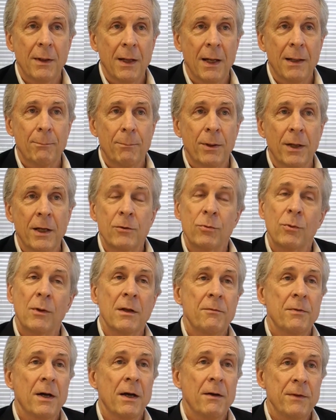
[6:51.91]
and play
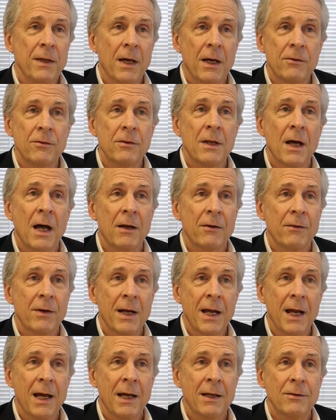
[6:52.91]
$25,000 a
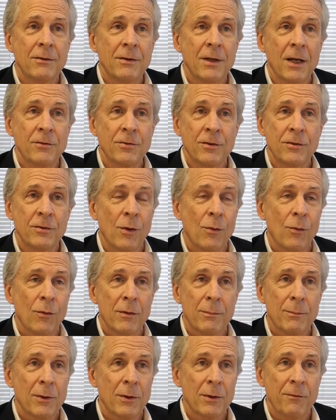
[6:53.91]
hand Texas
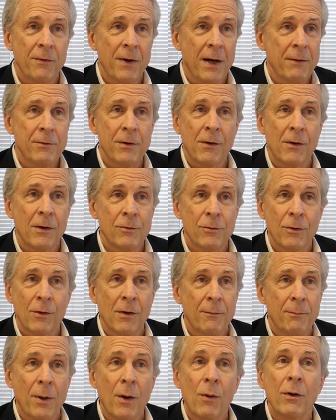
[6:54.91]
Hold'em or 5-card
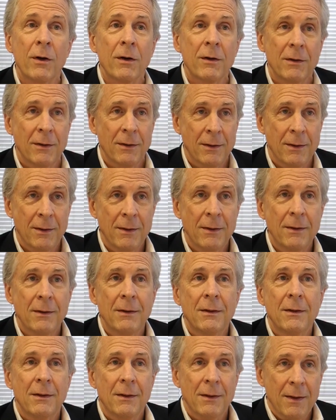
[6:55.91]
draw poker,
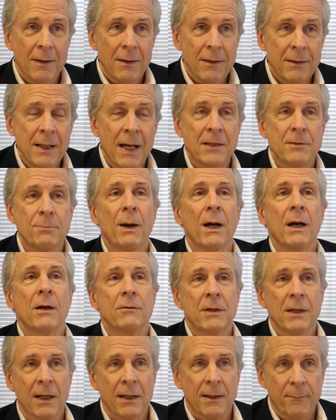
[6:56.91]
that's
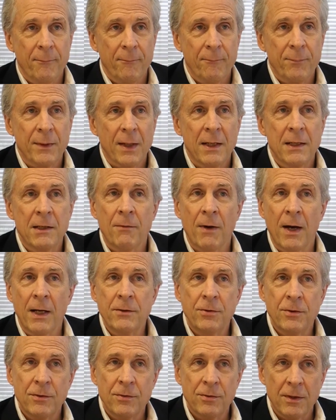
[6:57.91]
biotech.
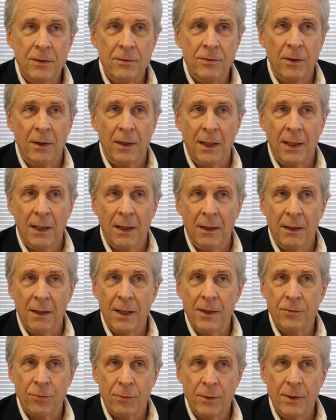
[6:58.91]
Devices is a little
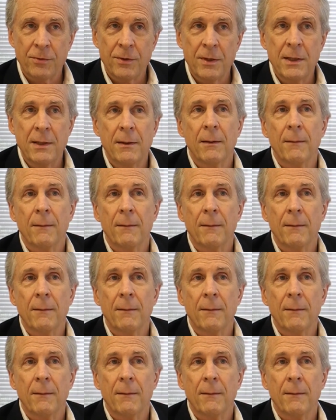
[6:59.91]
less risky,